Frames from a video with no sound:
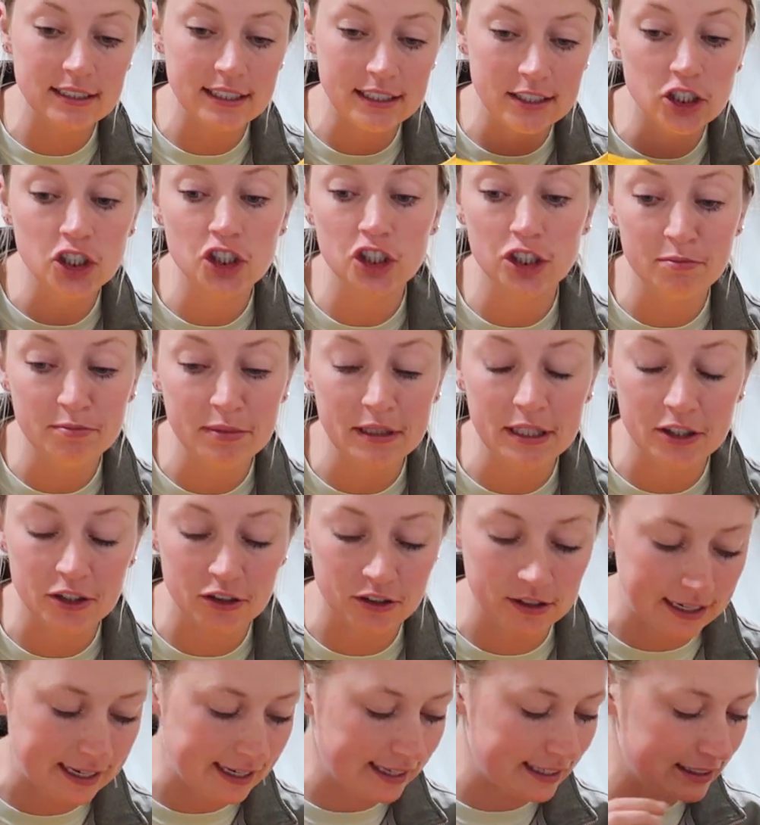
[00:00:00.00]
they should be
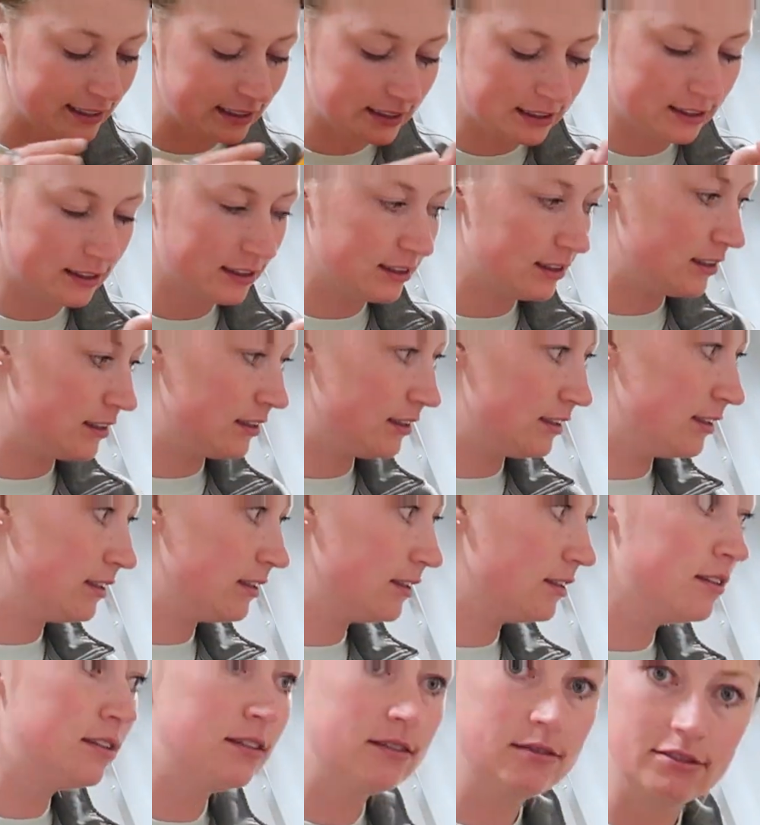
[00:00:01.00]
correct.
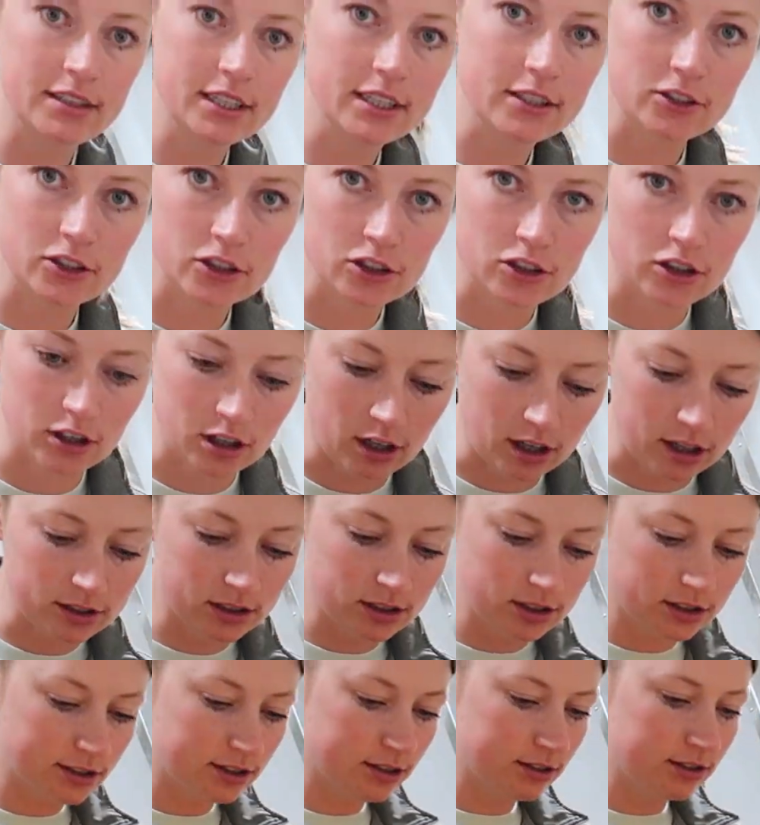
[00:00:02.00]
Fingers
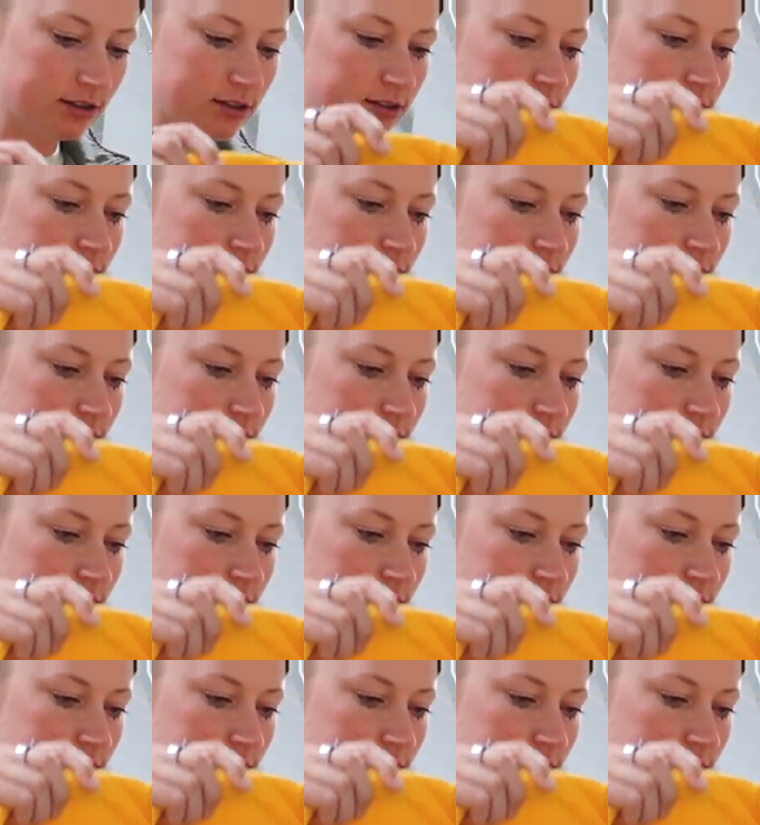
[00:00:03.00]
crossed.